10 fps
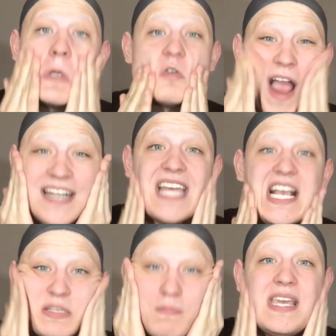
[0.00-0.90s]
drag
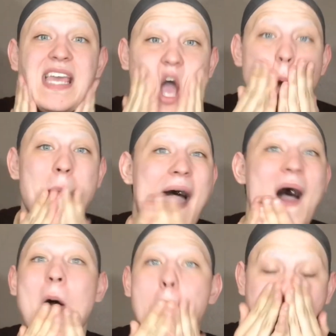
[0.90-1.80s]
takes me
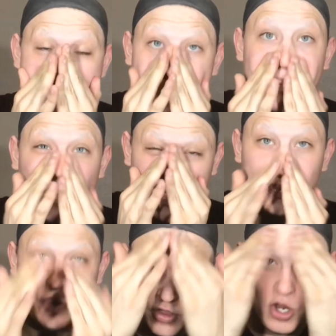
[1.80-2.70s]
about
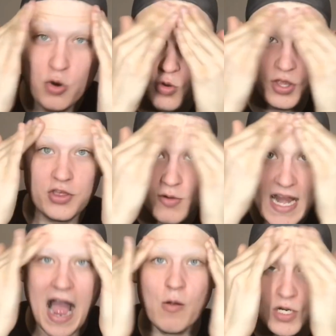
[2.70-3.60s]
2 to
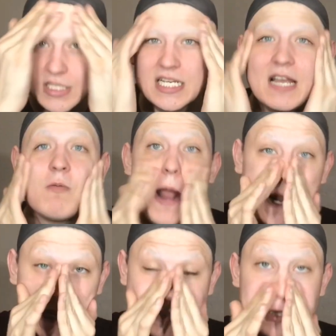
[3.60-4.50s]
3 hours to get
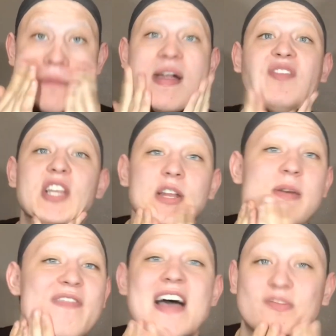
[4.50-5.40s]
ready, so I'm definitely going to
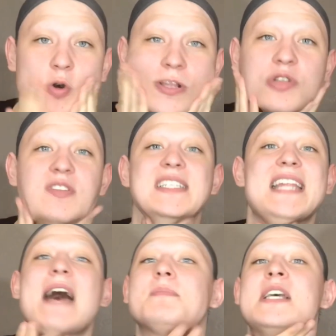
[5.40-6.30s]
be fast forwarding through these
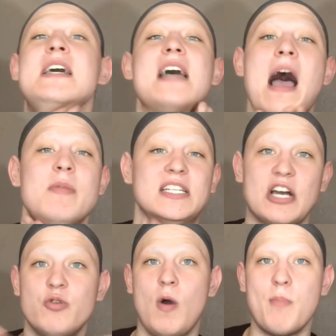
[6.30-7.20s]
steps. I'm going to
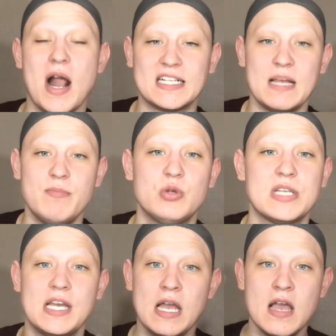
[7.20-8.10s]
tell you what products
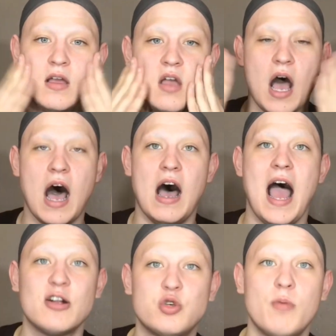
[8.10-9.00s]
using,
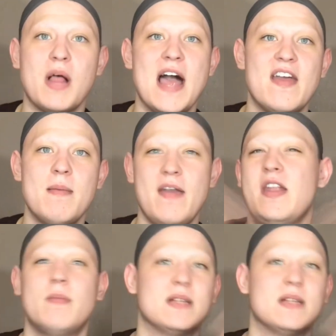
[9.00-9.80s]
how to apply them, and then